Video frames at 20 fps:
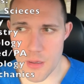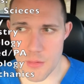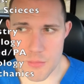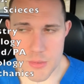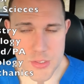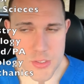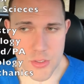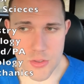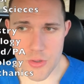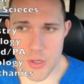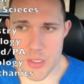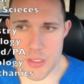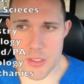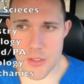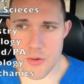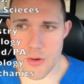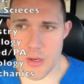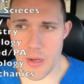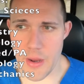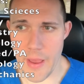It's a great
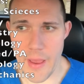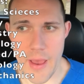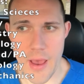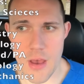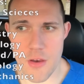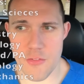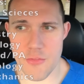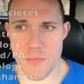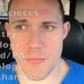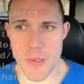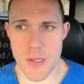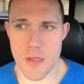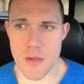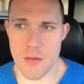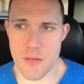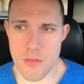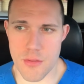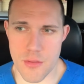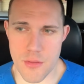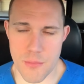degree to have, but
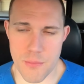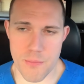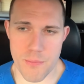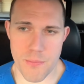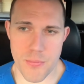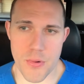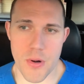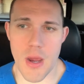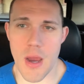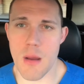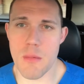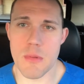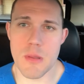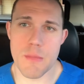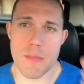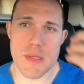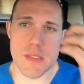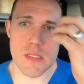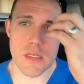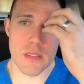the
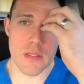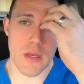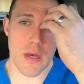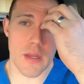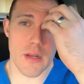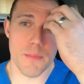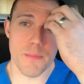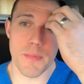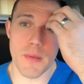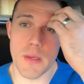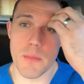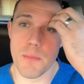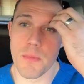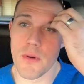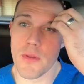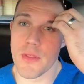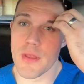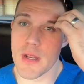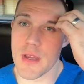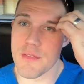problem is a lot of
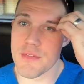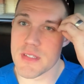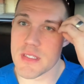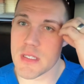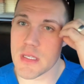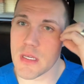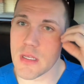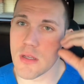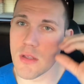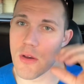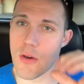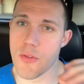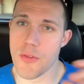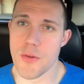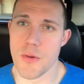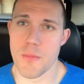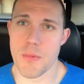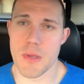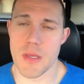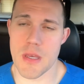people that I've seen go
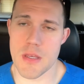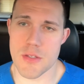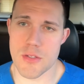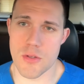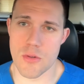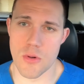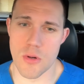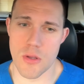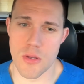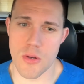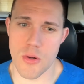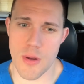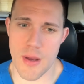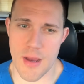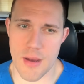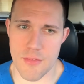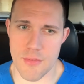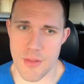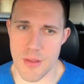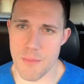through PA school who
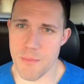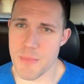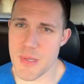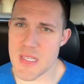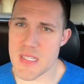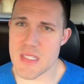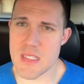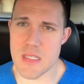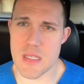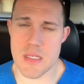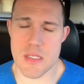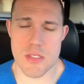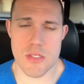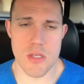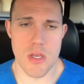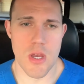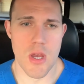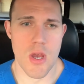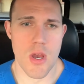have a business